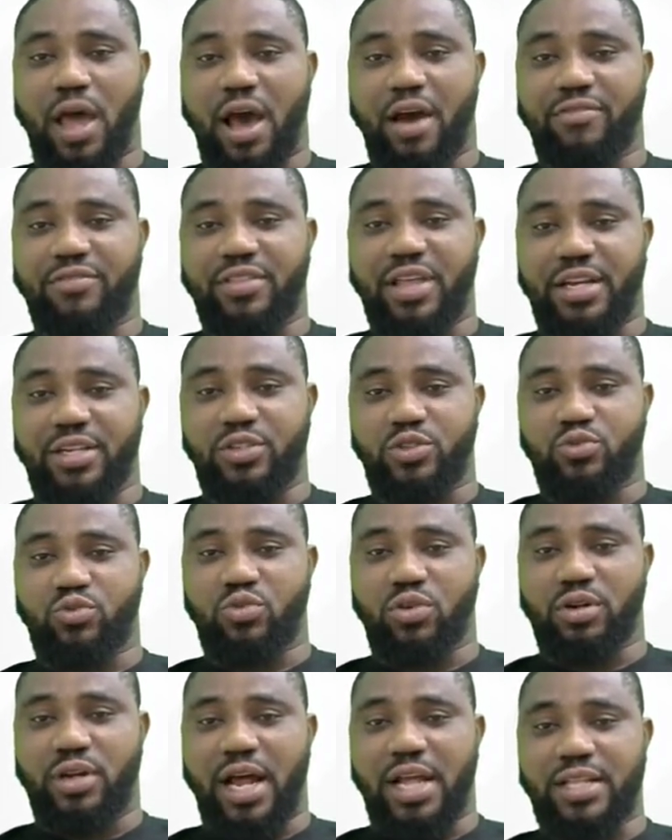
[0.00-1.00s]
after this
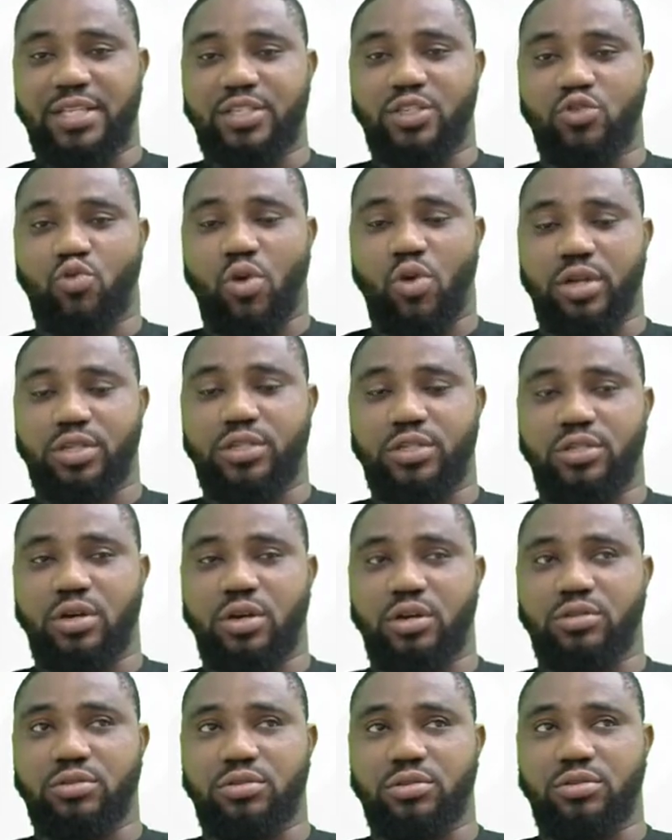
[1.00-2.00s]
one, that is
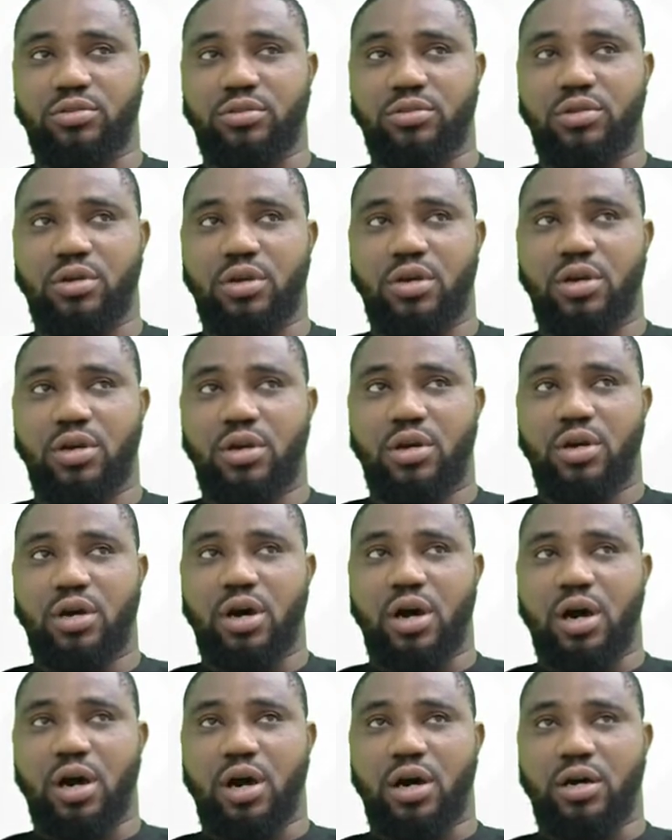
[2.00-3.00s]
questions
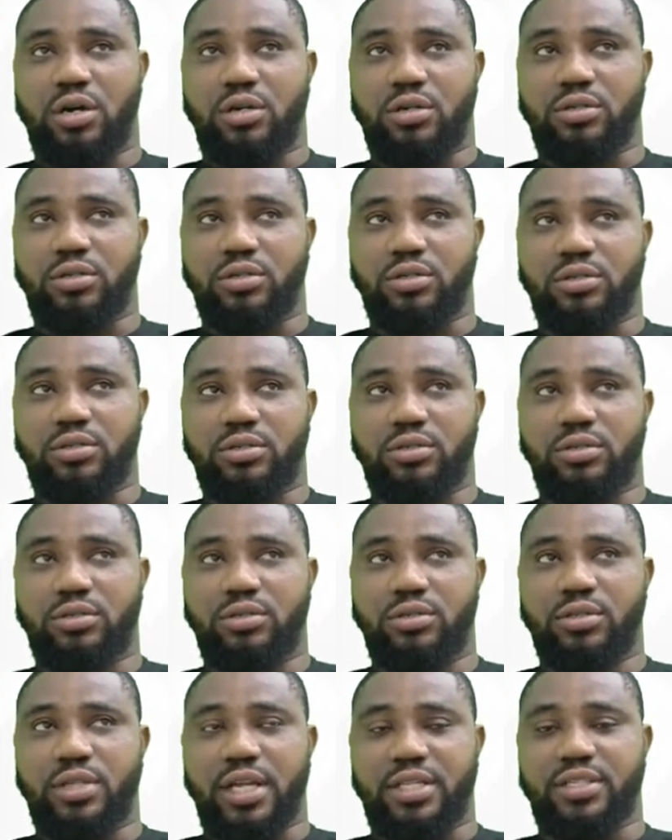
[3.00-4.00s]

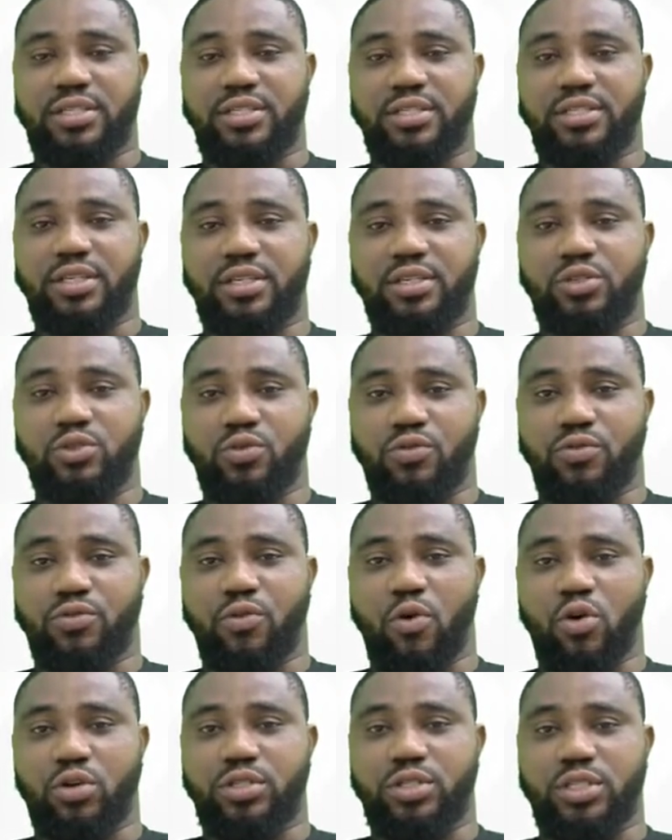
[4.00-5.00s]
36 to
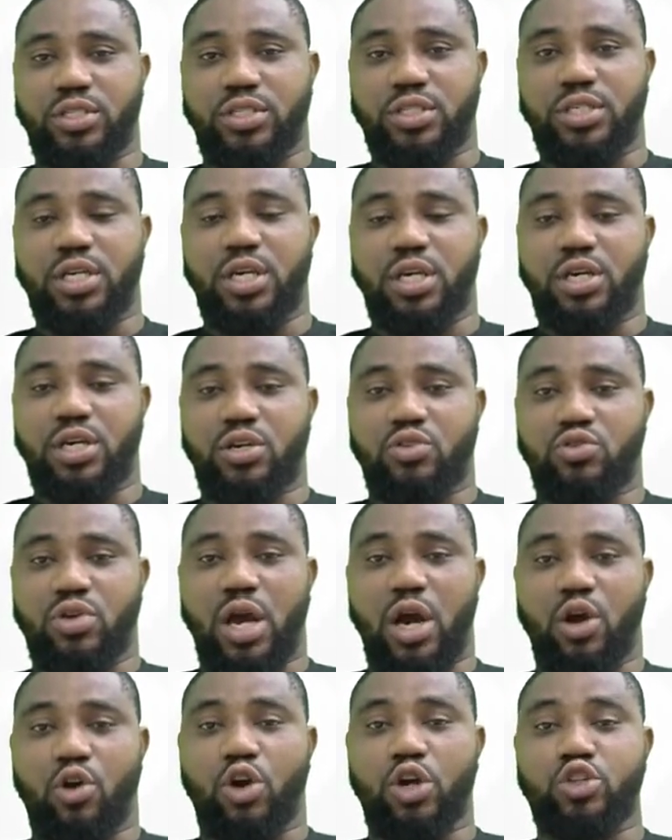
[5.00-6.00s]
40,
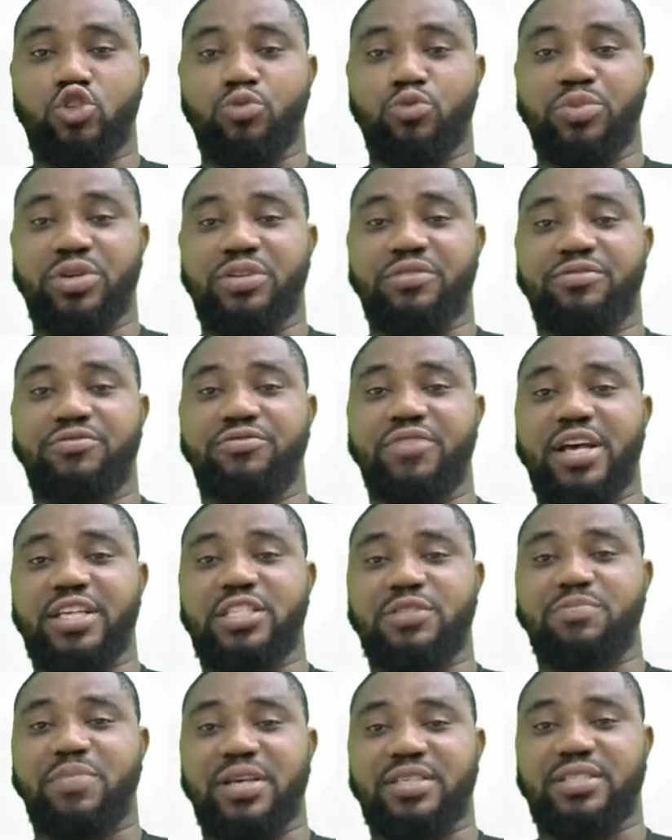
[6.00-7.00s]
you are going to be the
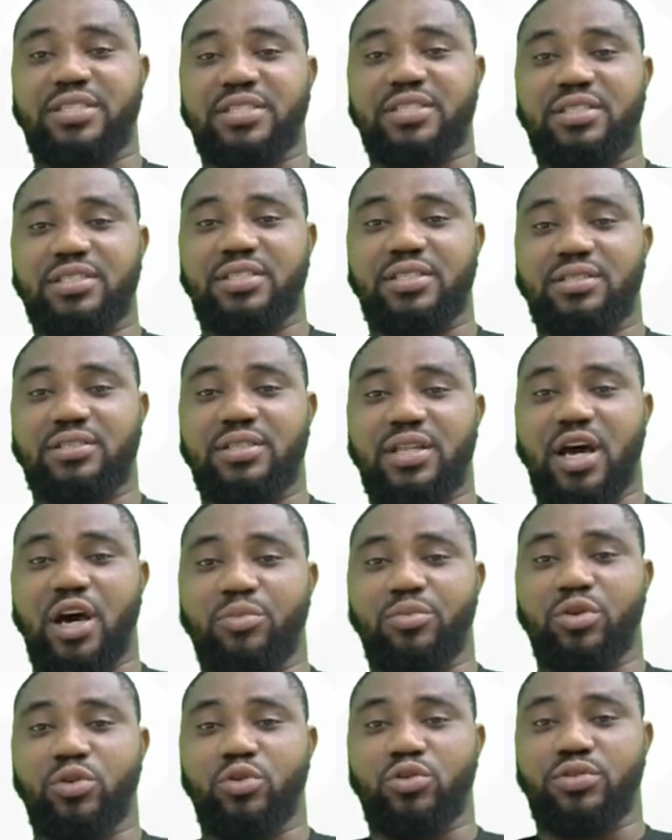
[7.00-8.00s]
first person that will
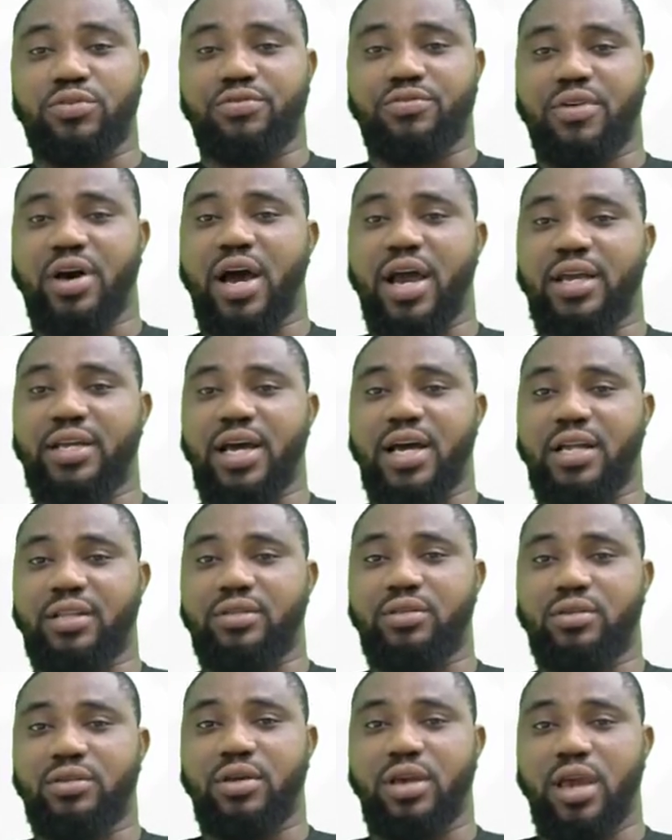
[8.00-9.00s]
be notified that,
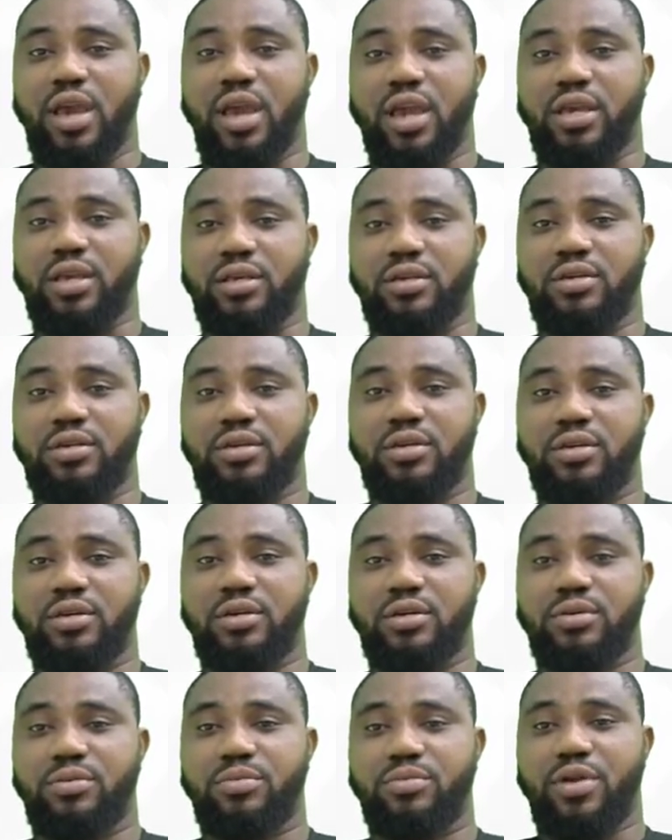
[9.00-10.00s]
hey,
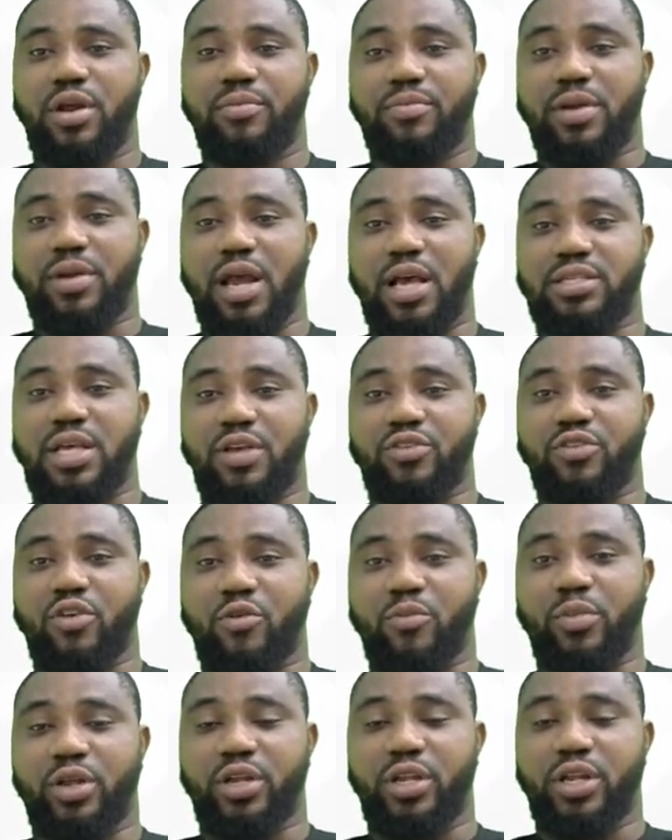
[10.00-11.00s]
Prepclass has
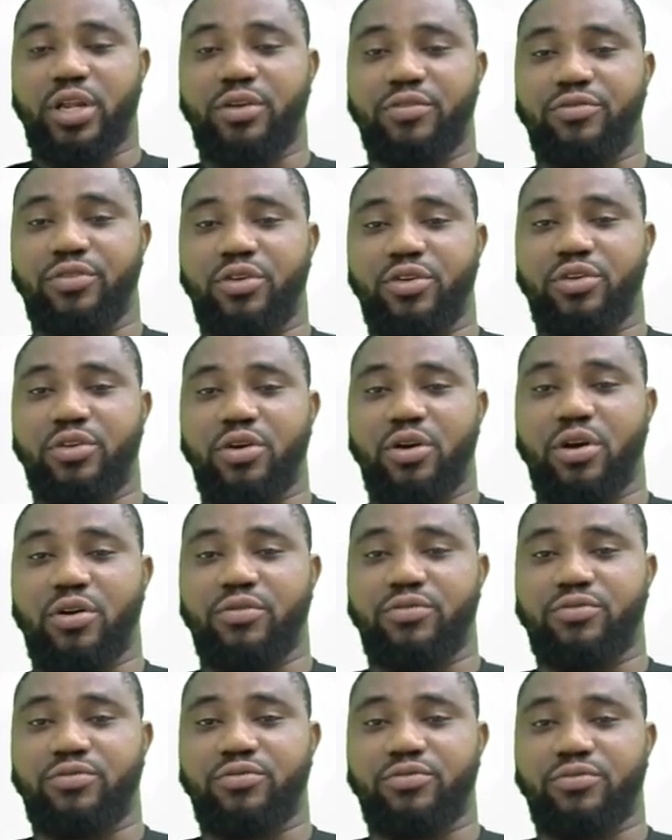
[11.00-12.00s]
uploaded a video
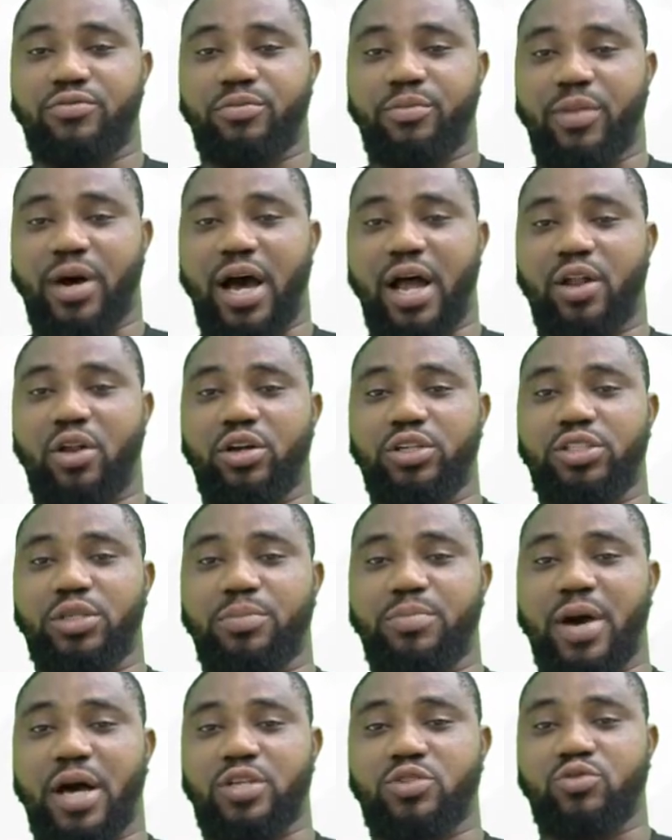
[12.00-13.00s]
of biology
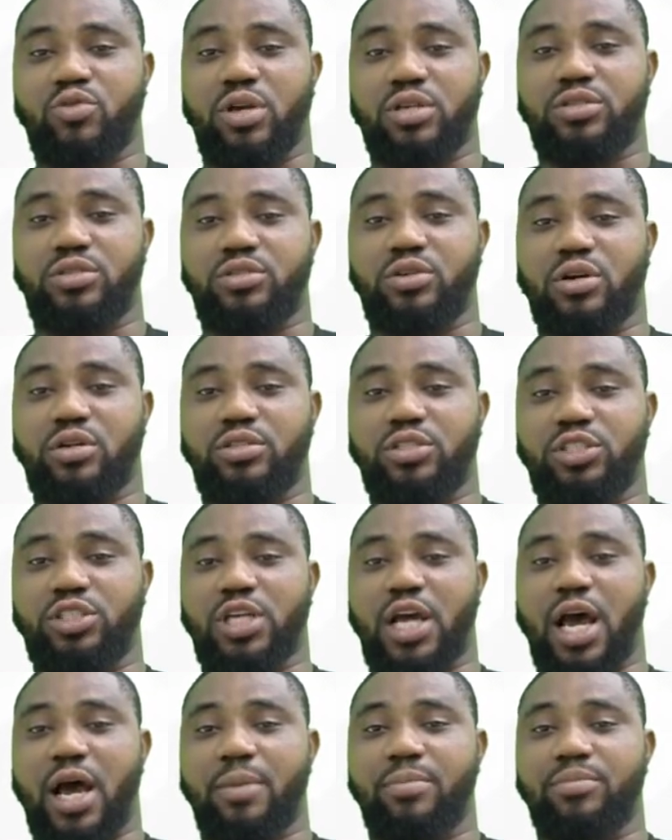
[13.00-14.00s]
past questions,
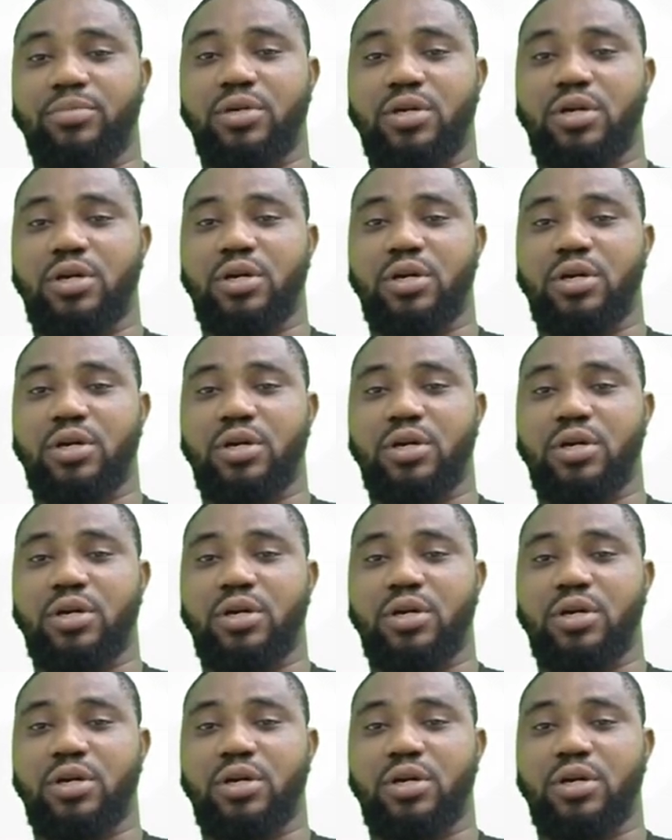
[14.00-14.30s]
Jamb